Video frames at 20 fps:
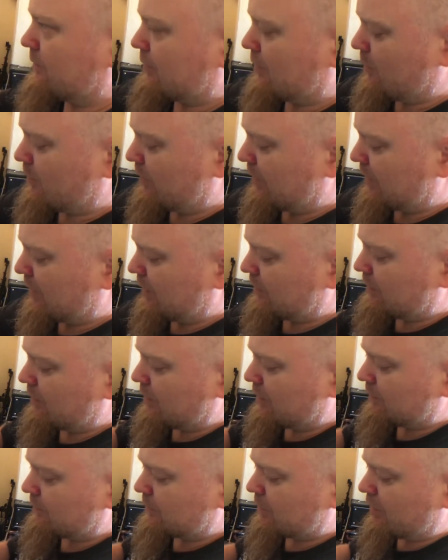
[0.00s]
Come with a
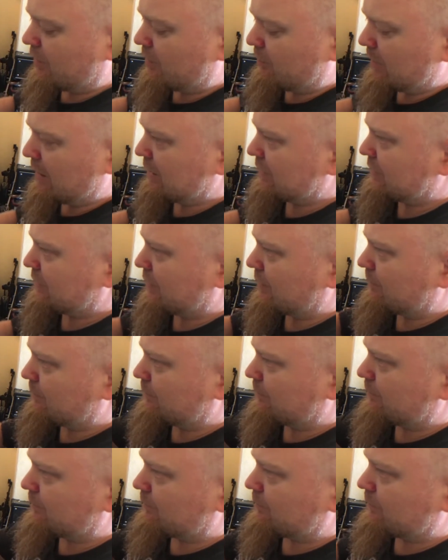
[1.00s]
coil master
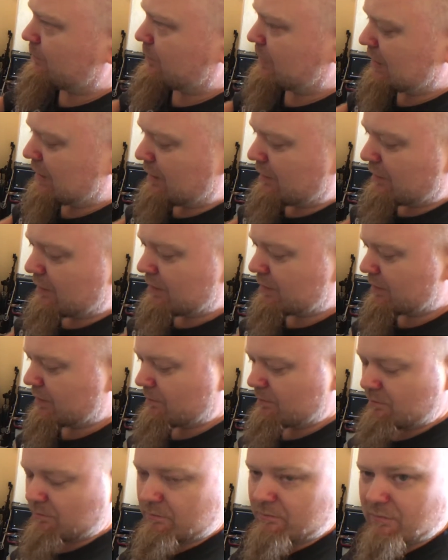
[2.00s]
set. These are
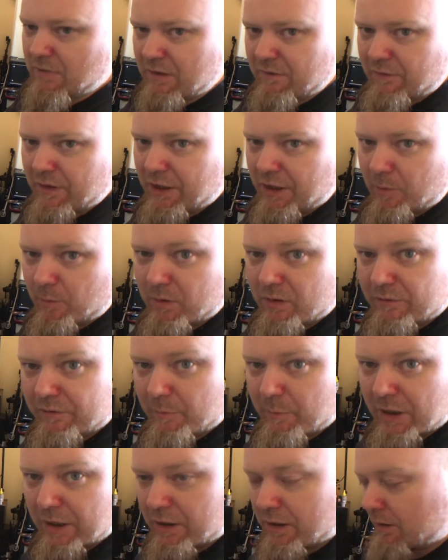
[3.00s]
invaluable
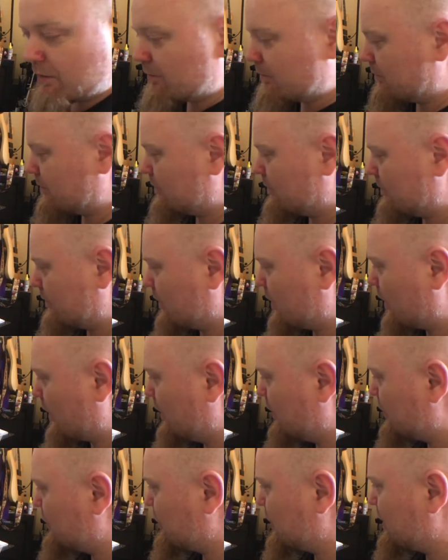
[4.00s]
for making
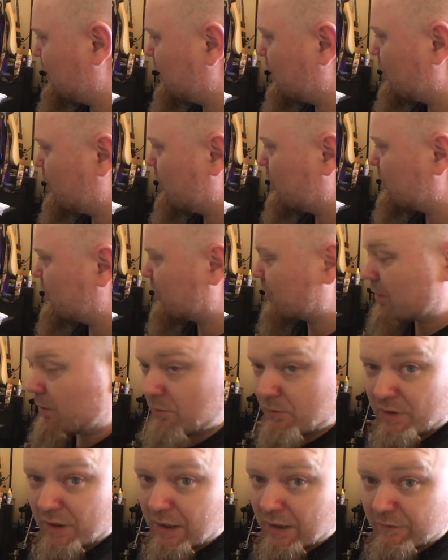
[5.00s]
coils. You can use
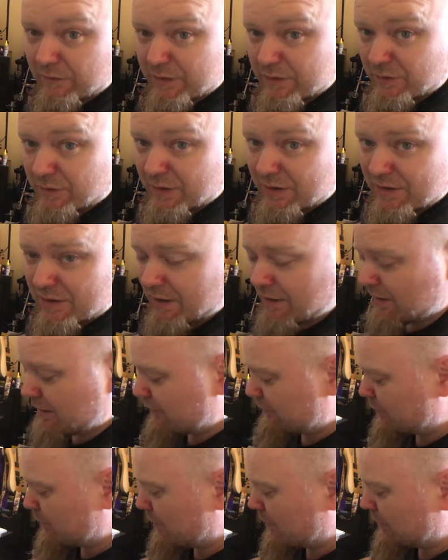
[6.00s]
screwdrivers and things like that
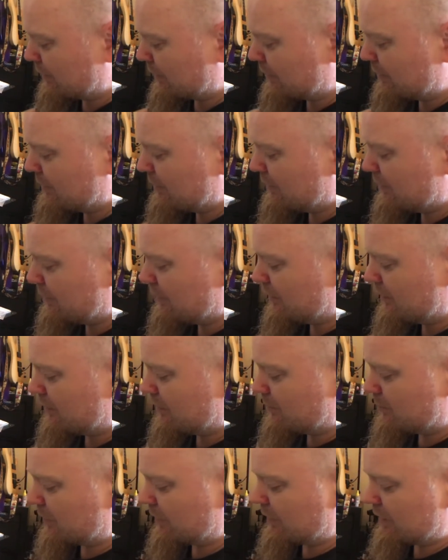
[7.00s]
if you want,
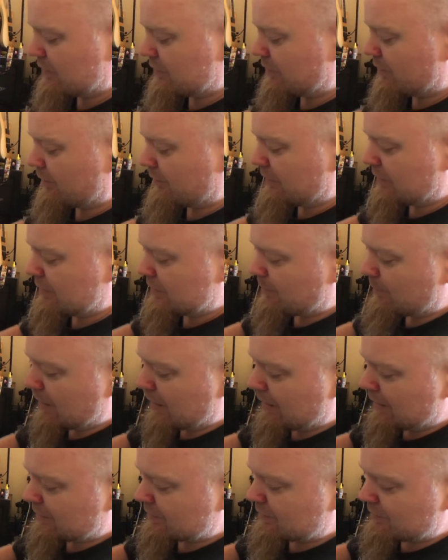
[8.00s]
but these are
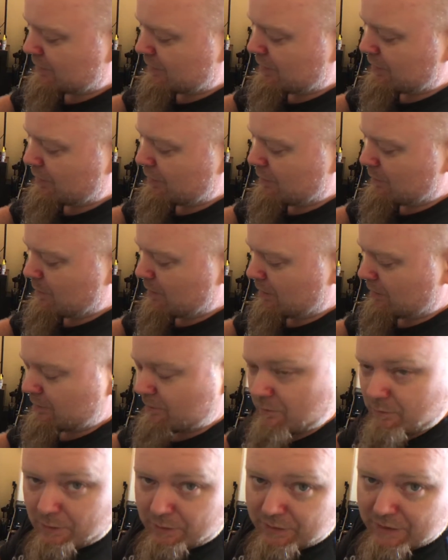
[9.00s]
marked so you know
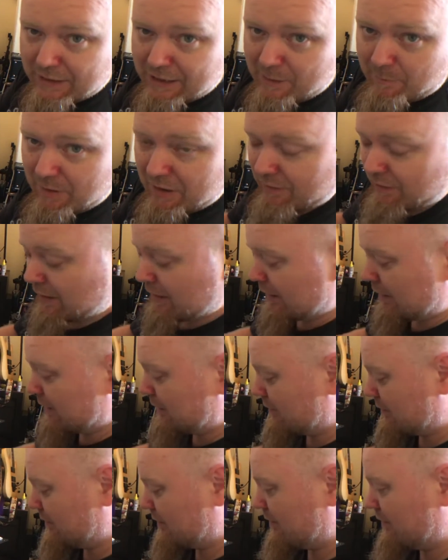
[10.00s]
what diameter they are.
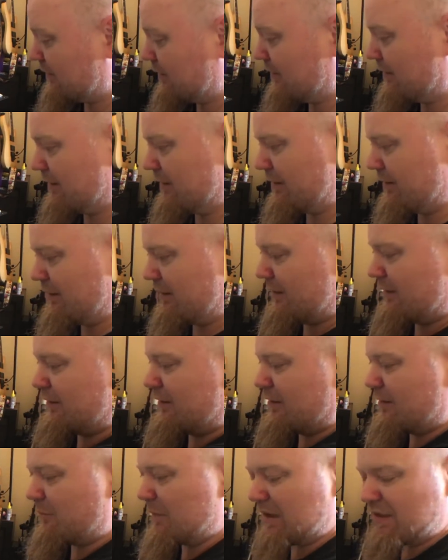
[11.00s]

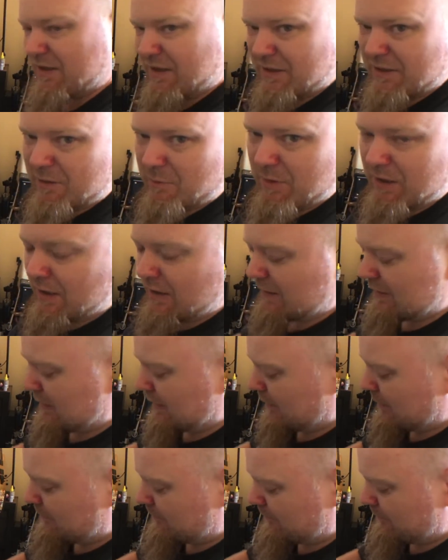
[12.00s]
It makes things a bit
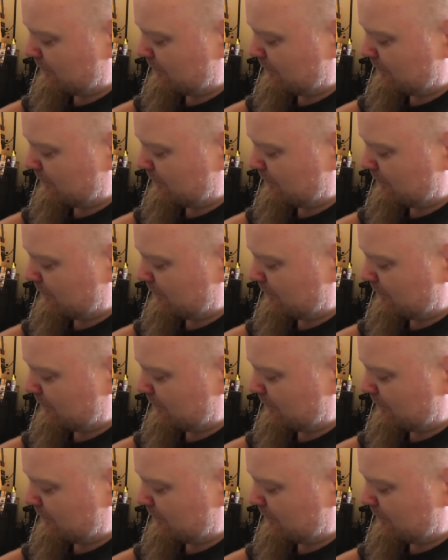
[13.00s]
easier.